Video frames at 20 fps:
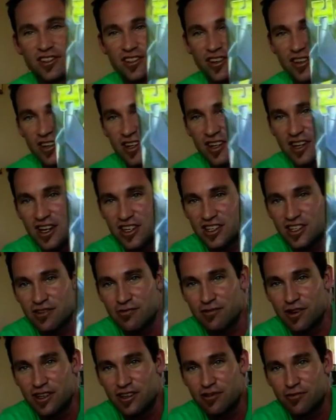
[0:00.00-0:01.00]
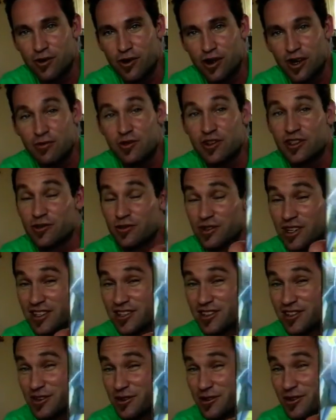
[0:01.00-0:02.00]
so you can actually read the writing, which you'll need
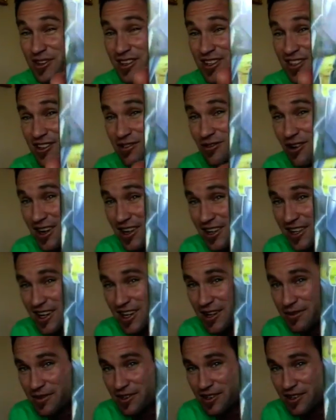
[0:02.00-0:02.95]
to do in this great game,